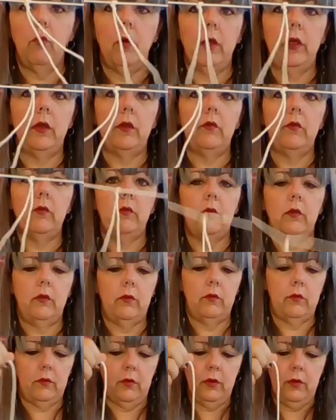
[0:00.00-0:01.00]
Why is
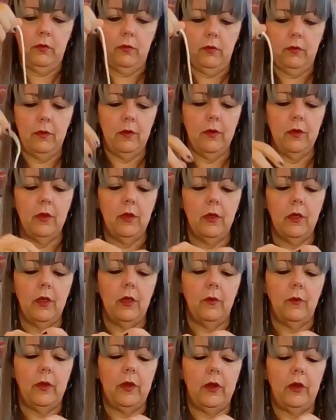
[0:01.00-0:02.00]
this?
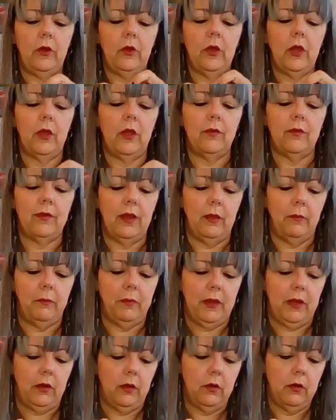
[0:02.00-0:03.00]
Why are you not
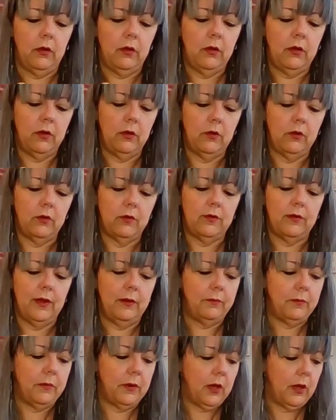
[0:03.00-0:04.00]
slipping? You're
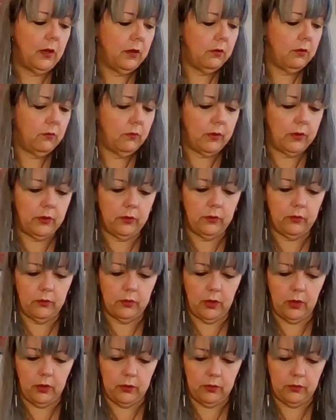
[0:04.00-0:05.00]
slip knot. Why are you
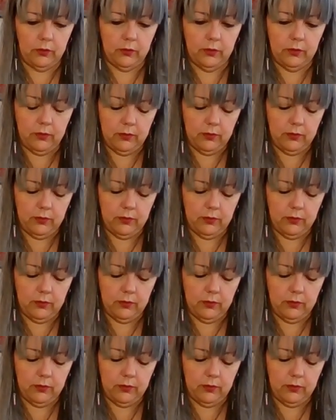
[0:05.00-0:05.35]
not?